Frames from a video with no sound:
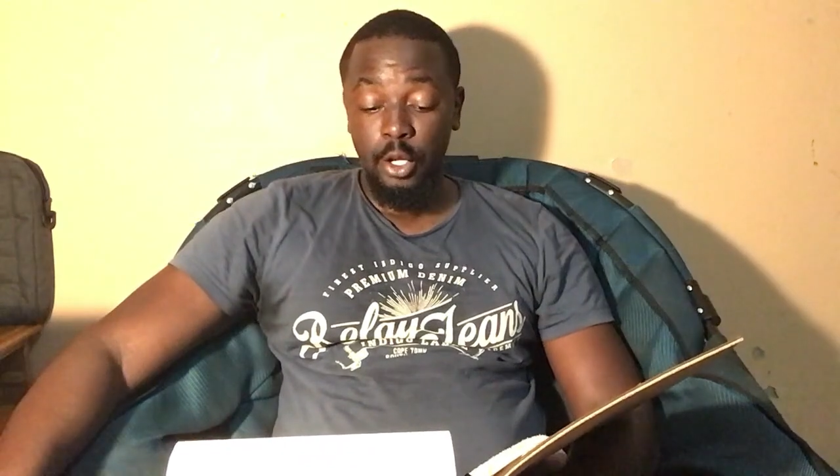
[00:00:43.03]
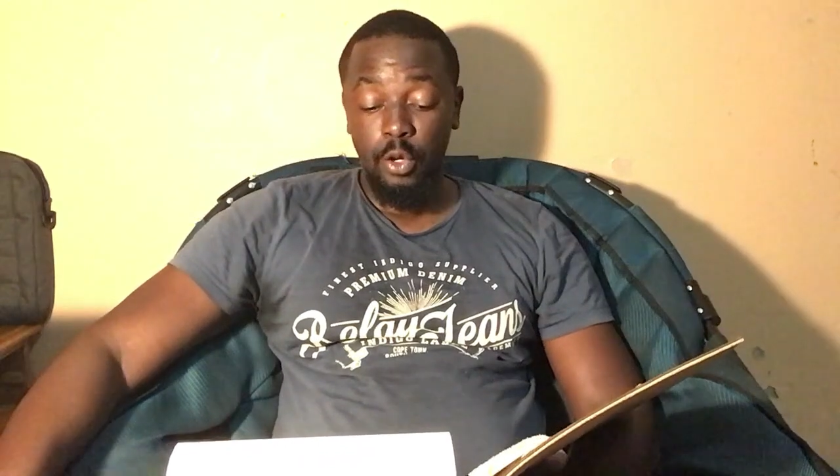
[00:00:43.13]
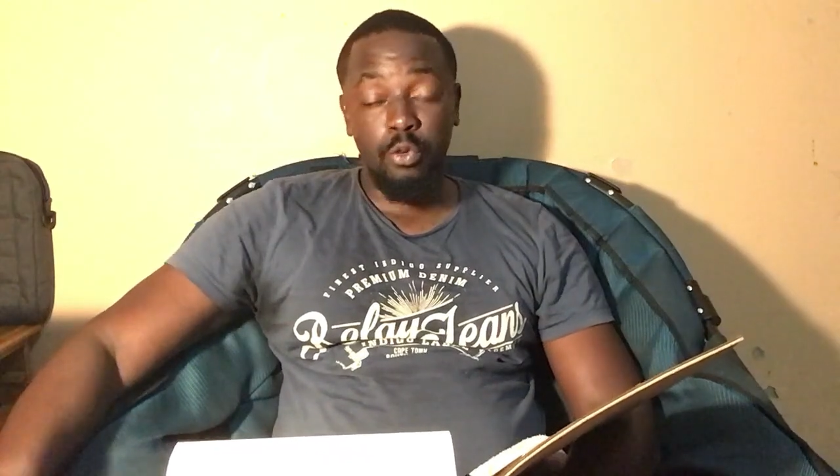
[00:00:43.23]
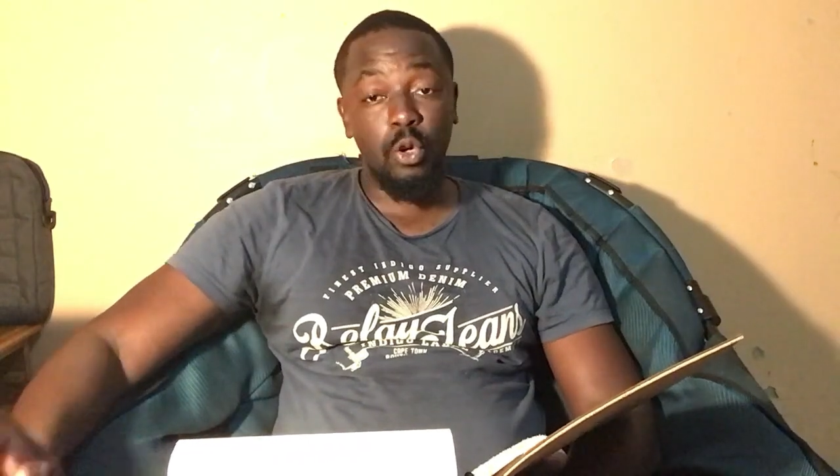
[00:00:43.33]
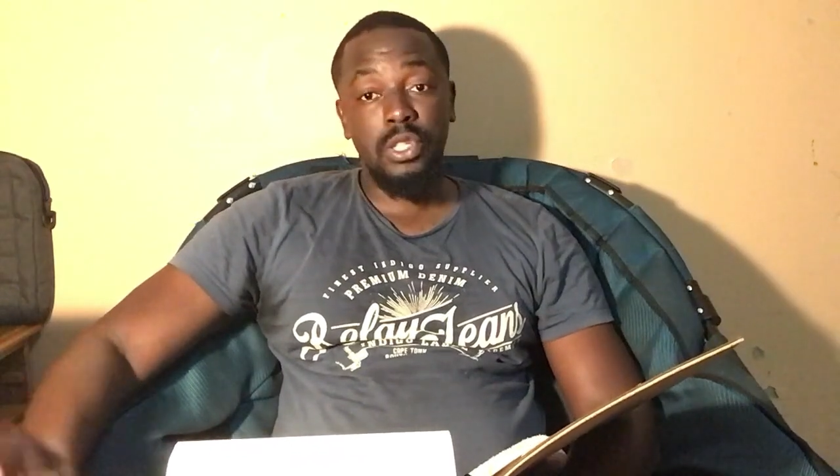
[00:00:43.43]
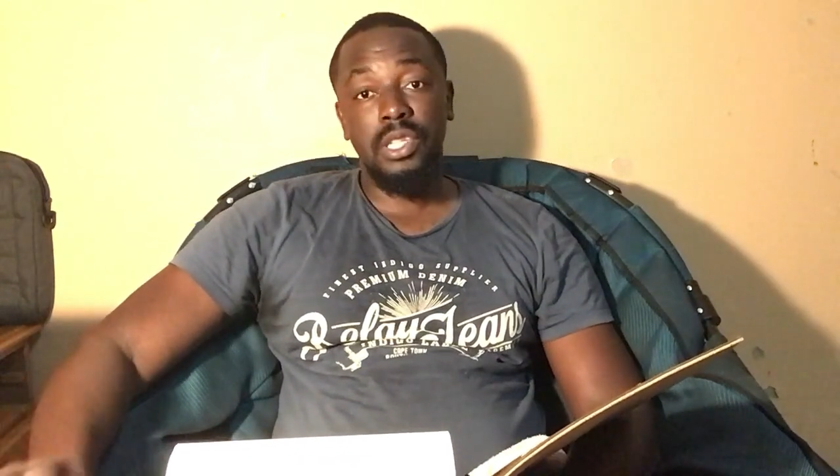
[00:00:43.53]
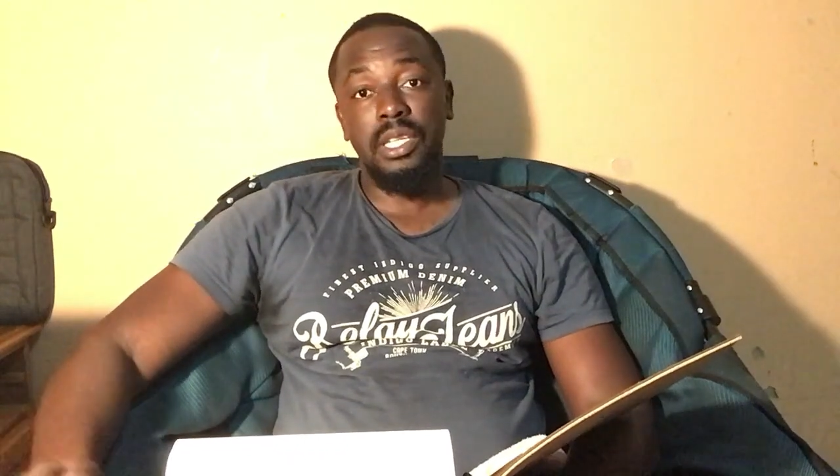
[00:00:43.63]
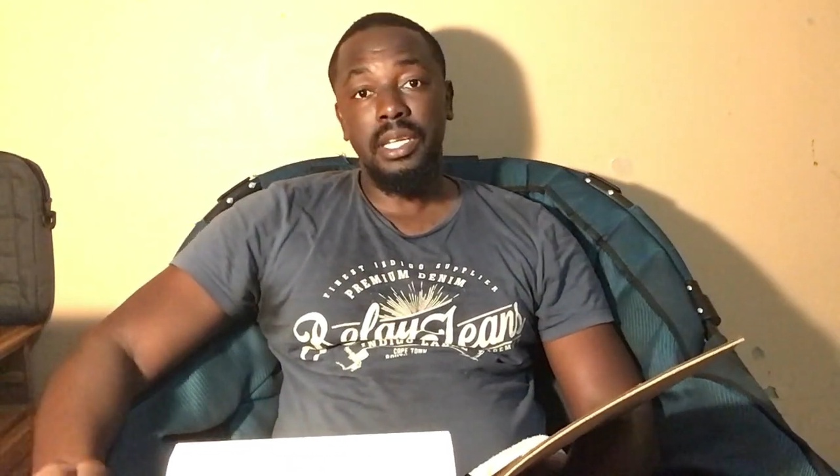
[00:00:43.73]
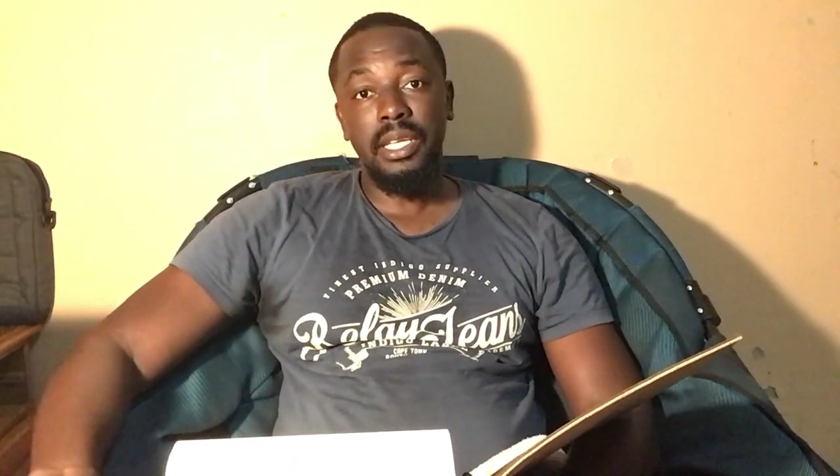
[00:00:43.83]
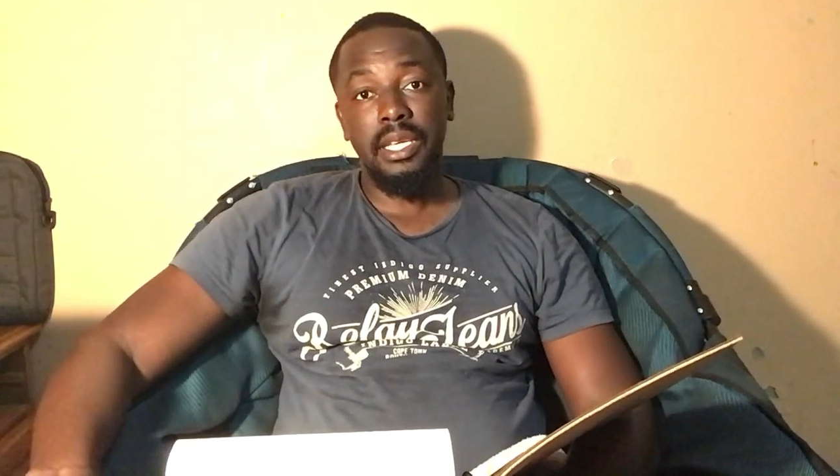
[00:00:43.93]

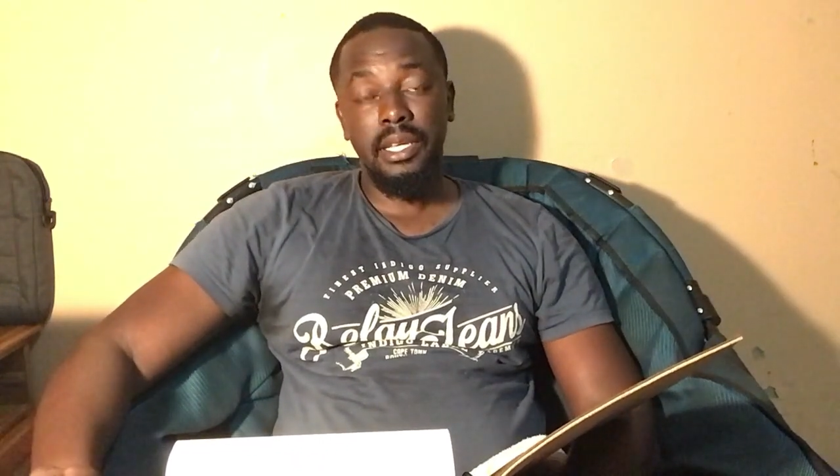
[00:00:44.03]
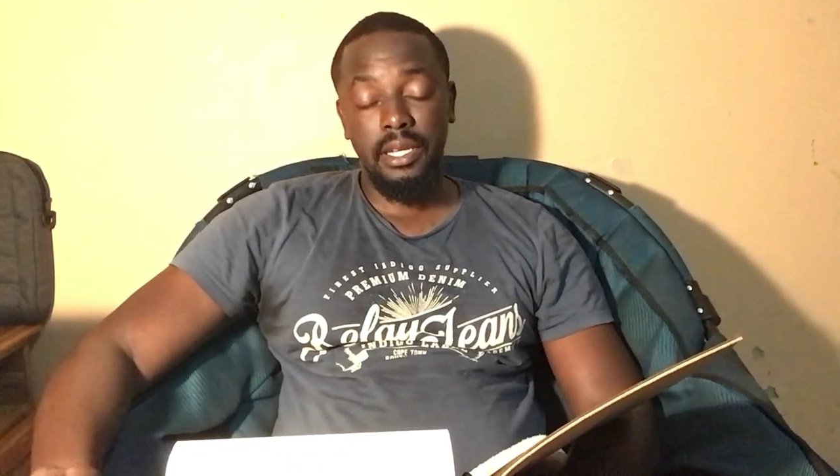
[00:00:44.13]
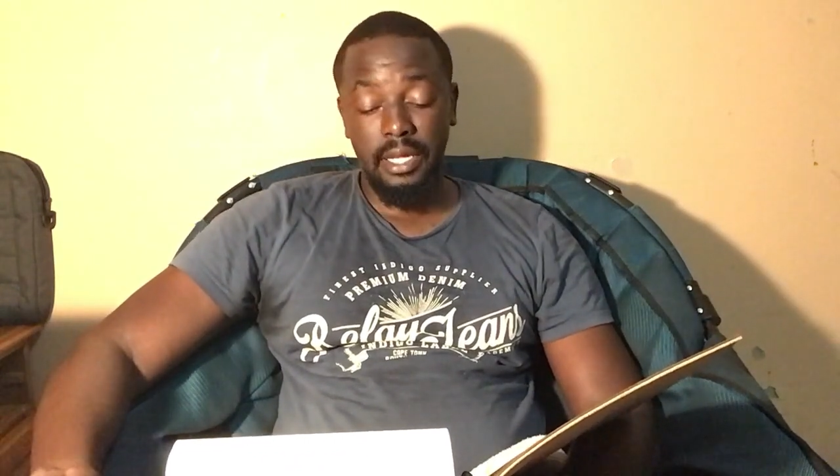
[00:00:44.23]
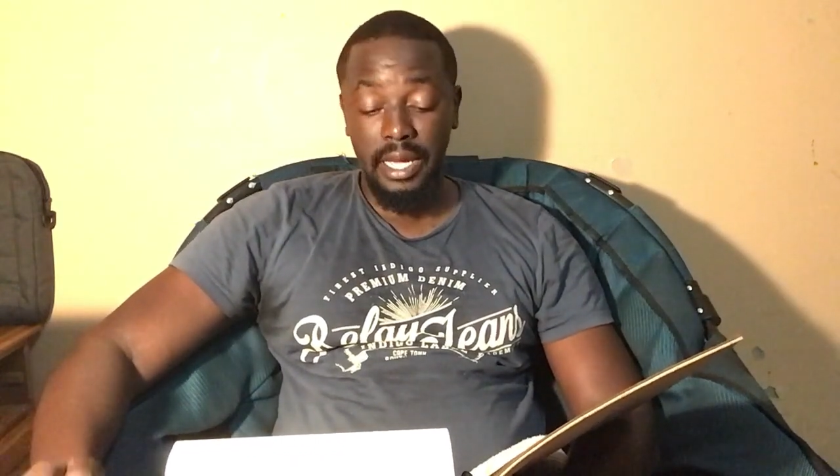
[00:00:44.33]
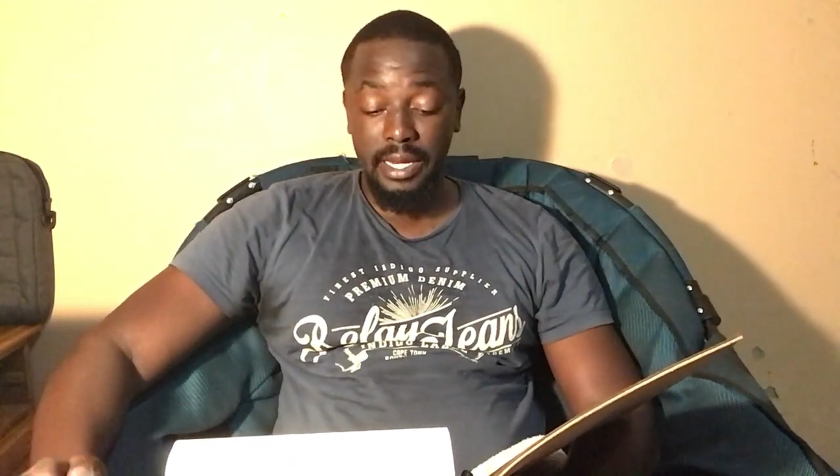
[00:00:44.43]
fortunately, had